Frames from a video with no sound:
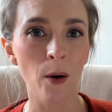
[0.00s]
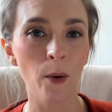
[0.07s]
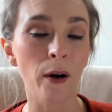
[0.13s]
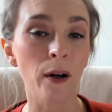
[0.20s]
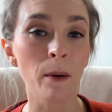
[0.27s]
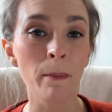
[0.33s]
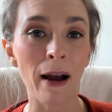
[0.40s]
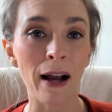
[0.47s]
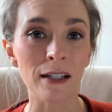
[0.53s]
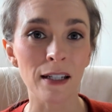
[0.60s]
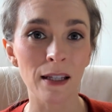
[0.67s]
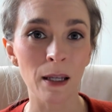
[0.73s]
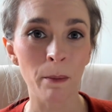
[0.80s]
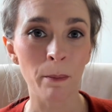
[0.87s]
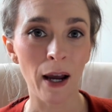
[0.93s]
Welcome back to
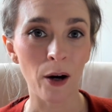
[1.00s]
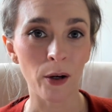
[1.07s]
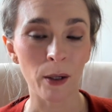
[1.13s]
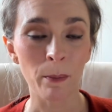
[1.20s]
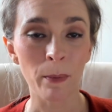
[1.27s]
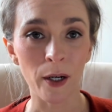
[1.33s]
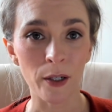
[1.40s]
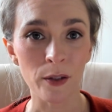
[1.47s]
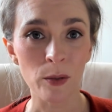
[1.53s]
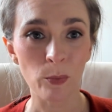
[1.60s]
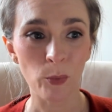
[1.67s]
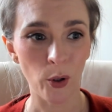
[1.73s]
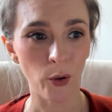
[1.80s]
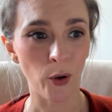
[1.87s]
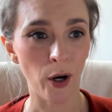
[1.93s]
the Empowering Parents
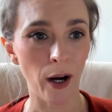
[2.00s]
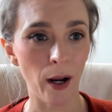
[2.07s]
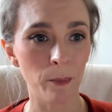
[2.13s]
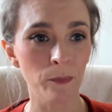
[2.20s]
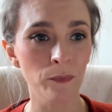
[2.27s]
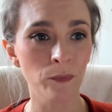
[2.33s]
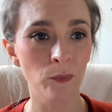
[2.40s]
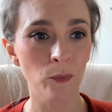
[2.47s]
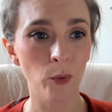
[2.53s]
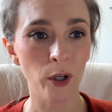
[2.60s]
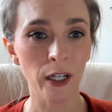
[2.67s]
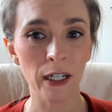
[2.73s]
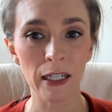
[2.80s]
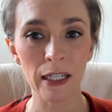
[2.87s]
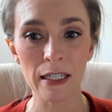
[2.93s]
program. We're
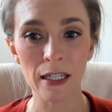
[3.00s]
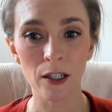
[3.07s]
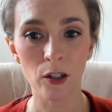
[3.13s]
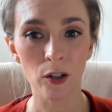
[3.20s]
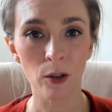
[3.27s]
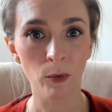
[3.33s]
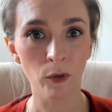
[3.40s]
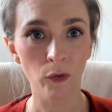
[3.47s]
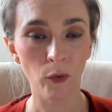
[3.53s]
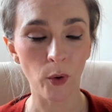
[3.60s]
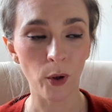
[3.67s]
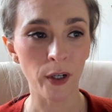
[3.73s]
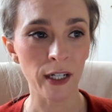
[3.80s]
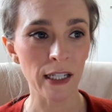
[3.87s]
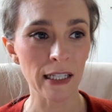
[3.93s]
going to continue to move
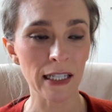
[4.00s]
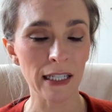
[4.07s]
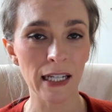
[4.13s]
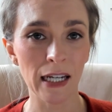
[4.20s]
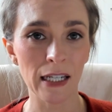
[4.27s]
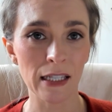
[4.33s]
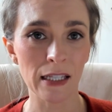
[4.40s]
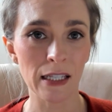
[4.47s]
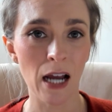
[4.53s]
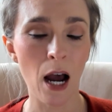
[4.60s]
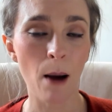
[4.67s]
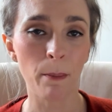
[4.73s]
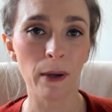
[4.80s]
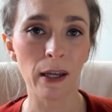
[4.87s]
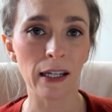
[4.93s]
forward, and today's
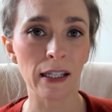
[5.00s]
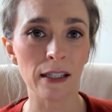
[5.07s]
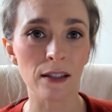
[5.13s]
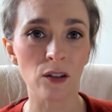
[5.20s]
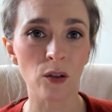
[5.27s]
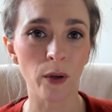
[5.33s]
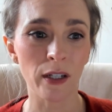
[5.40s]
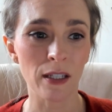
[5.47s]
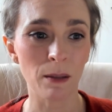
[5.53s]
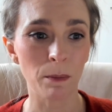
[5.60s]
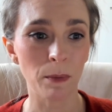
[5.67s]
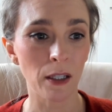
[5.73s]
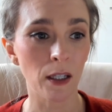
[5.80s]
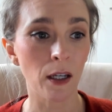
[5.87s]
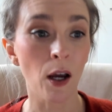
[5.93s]
topic is going to
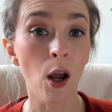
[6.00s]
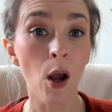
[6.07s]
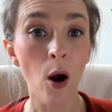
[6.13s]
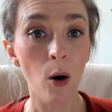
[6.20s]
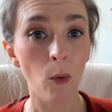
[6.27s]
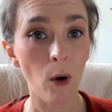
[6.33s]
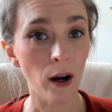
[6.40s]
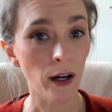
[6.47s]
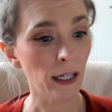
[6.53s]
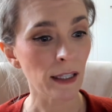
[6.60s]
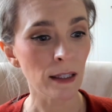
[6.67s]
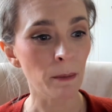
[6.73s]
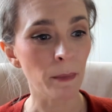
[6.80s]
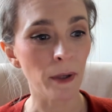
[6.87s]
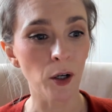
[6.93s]
be
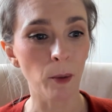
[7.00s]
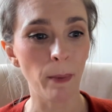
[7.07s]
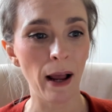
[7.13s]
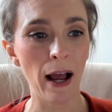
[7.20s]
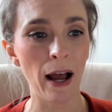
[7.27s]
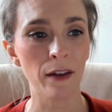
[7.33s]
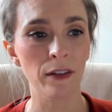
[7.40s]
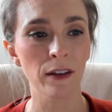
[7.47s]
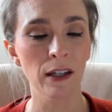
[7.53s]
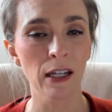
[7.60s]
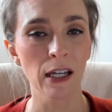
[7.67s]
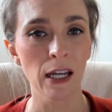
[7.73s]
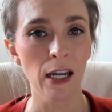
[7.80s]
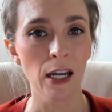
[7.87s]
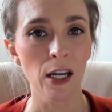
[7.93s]
walking the middle path.
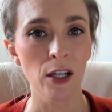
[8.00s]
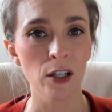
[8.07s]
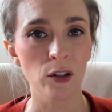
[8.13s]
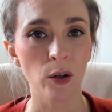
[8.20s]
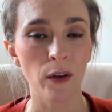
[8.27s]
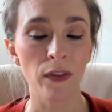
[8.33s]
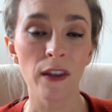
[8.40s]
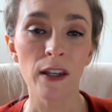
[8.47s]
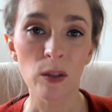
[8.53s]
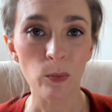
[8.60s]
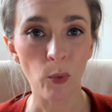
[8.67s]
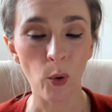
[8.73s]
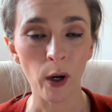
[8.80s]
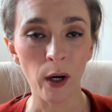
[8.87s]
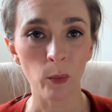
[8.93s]
So, at this
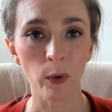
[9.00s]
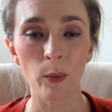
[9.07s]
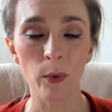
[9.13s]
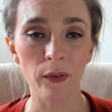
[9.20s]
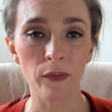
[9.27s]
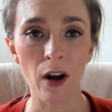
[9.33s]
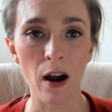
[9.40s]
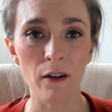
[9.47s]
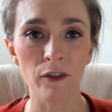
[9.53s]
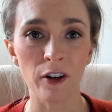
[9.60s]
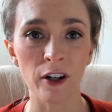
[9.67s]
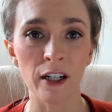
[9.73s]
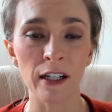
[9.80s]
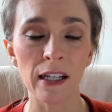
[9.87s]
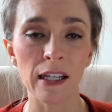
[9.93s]
point, what we've
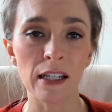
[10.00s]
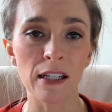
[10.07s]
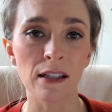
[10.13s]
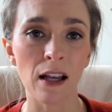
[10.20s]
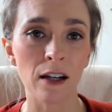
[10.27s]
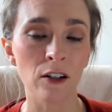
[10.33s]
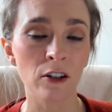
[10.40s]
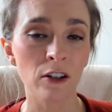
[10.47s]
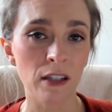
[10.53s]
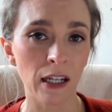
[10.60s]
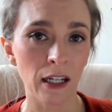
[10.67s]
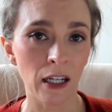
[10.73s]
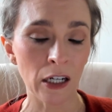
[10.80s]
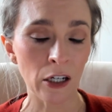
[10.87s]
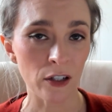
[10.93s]
covered is
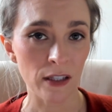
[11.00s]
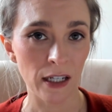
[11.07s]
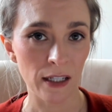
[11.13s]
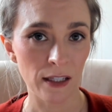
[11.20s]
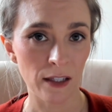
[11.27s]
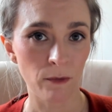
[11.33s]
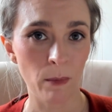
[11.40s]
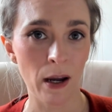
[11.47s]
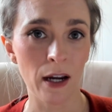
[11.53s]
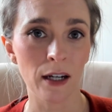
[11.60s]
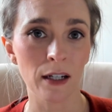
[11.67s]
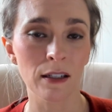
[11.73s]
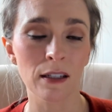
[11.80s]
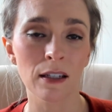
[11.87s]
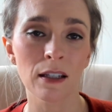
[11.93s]
understanding your states of
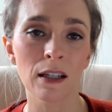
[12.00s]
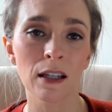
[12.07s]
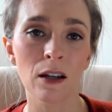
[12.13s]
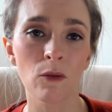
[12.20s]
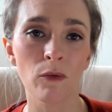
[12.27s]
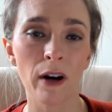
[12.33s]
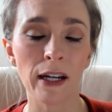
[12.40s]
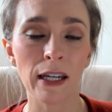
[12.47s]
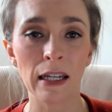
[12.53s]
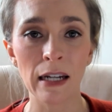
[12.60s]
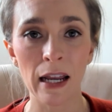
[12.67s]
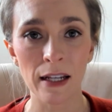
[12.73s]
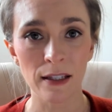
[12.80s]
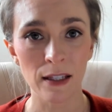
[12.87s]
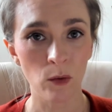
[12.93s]
mind,
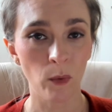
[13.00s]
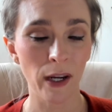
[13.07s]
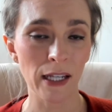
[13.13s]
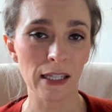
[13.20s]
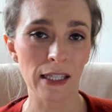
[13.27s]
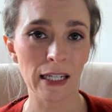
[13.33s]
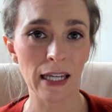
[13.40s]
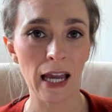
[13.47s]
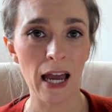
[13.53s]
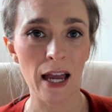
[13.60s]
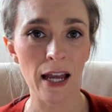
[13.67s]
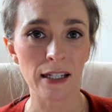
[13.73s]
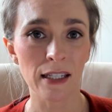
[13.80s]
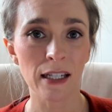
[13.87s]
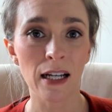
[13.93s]
recognizing ways to
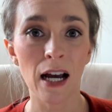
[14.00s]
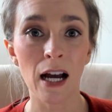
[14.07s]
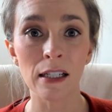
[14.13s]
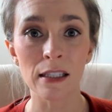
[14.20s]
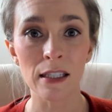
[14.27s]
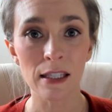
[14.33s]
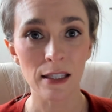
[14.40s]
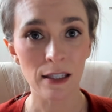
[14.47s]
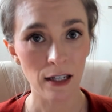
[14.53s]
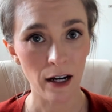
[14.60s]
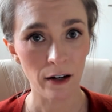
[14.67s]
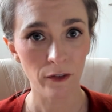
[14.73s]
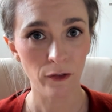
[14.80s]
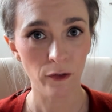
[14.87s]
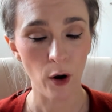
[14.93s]
get
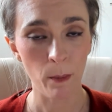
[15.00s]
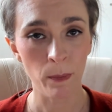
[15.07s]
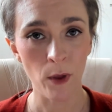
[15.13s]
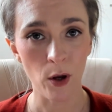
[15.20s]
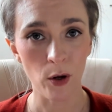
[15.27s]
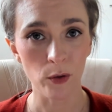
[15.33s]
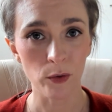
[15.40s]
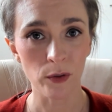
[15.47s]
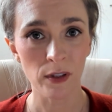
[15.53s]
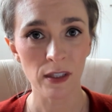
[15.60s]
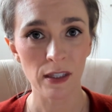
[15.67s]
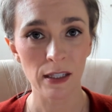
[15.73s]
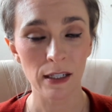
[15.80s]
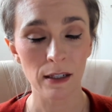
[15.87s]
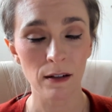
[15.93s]
unstuck from
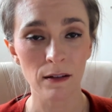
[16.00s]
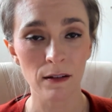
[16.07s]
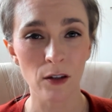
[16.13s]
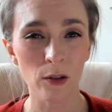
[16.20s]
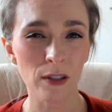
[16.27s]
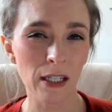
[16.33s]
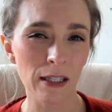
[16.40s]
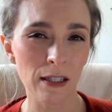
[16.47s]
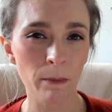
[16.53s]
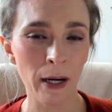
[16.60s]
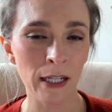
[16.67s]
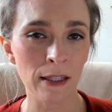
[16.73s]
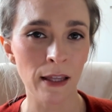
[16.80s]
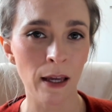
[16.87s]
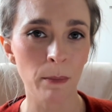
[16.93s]
those states of
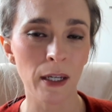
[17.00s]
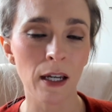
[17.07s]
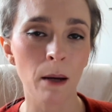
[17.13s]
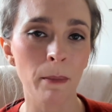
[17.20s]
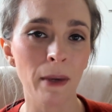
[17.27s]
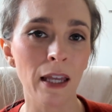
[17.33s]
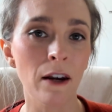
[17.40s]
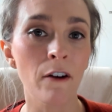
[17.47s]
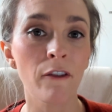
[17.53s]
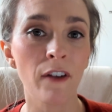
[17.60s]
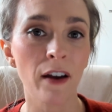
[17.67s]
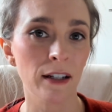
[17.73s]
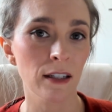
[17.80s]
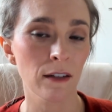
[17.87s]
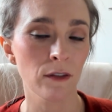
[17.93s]
mind that become
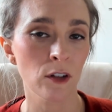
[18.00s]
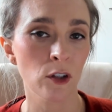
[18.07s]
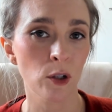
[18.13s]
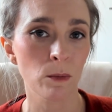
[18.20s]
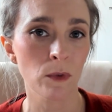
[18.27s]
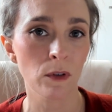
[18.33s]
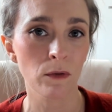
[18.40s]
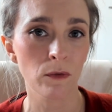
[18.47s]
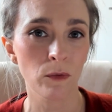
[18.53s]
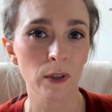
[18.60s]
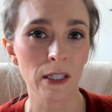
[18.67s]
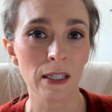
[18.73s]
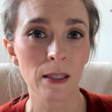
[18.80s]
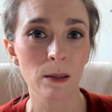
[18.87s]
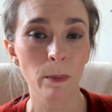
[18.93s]
ineffective in terms of
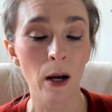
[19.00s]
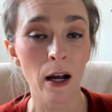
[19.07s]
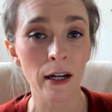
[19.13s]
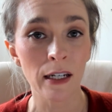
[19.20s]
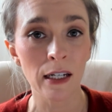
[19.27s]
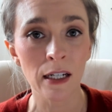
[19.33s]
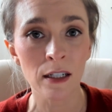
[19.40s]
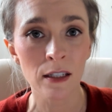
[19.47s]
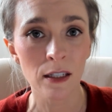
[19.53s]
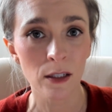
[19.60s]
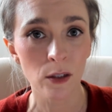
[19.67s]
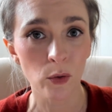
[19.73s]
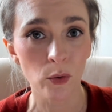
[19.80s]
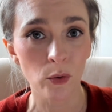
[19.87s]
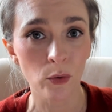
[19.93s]
responding
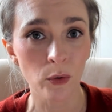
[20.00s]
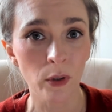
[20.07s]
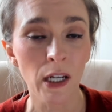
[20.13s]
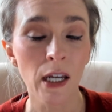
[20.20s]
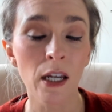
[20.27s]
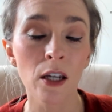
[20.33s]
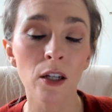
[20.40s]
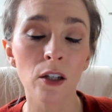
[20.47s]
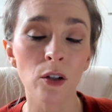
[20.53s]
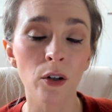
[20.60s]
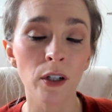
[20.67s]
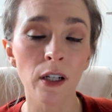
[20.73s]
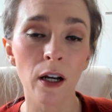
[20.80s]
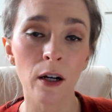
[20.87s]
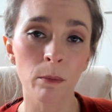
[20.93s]
to your
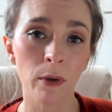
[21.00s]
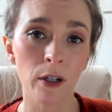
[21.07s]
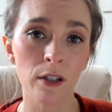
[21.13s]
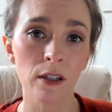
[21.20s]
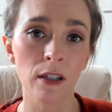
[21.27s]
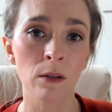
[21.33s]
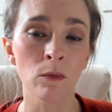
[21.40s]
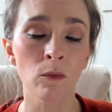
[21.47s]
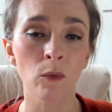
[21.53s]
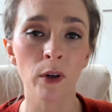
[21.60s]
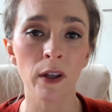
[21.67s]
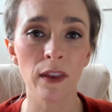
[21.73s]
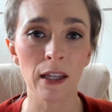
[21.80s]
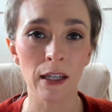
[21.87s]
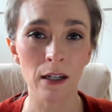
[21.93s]
young person
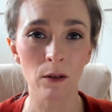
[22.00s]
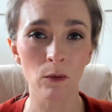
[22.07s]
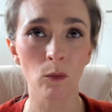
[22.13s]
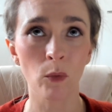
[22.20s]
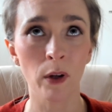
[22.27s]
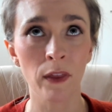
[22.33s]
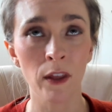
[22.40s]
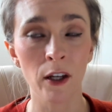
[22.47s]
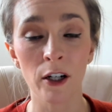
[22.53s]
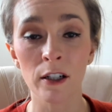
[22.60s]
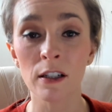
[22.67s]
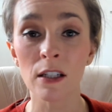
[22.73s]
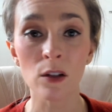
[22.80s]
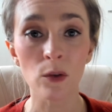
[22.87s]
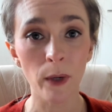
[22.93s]
within when they're
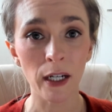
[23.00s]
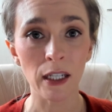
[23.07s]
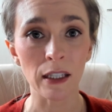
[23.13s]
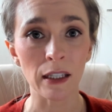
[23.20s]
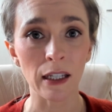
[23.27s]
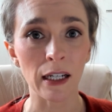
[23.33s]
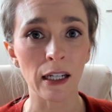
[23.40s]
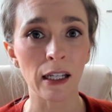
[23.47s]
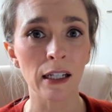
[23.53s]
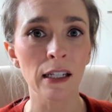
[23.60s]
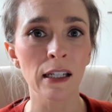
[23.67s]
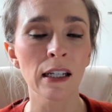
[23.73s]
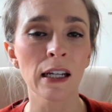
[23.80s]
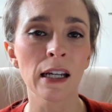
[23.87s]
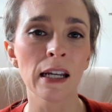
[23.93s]

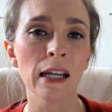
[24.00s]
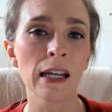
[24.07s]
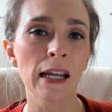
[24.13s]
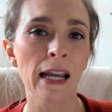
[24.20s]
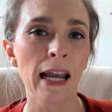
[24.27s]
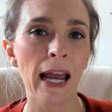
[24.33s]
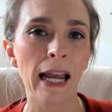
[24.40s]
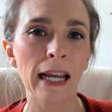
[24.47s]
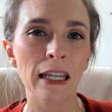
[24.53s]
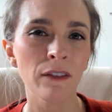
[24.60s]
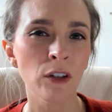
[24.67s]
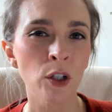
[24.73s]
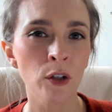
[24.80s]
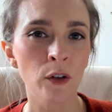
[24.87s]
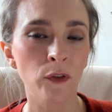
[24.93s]
dysregulated, and
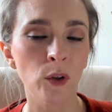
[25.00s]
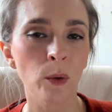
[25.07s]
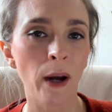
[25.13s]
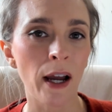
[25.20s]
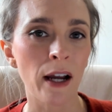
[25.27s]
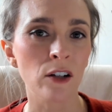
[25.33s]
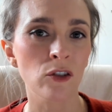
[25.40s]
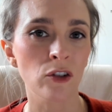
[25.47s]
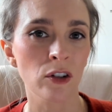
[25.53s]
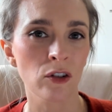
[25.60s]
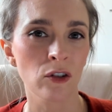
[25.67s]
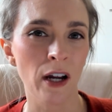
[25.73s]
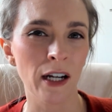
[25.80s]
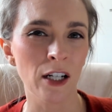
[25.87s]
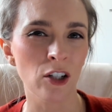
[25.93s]
giving you a few extra
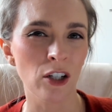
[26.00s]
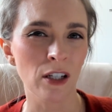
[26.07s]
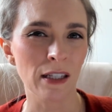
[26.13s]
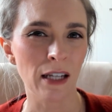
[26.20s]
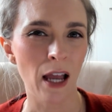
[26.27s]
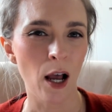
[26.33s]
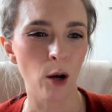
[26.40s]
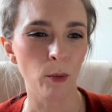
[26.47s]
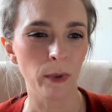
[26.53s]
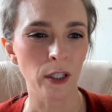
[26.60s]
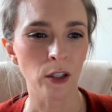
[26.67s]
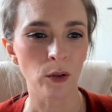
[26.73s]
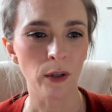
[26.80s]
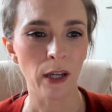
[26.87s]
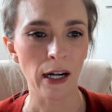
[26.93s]
strategies to helping
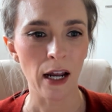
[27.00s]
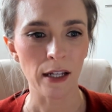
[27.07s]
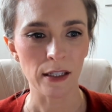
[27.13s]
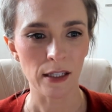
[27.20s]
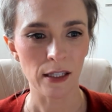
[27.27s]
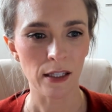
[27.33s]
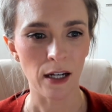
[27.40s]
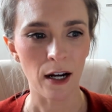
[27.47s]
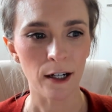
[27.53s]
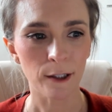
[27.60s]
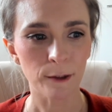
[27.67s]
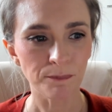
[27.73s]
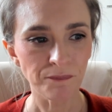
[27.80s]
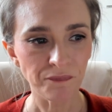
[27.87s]
you get unstuck.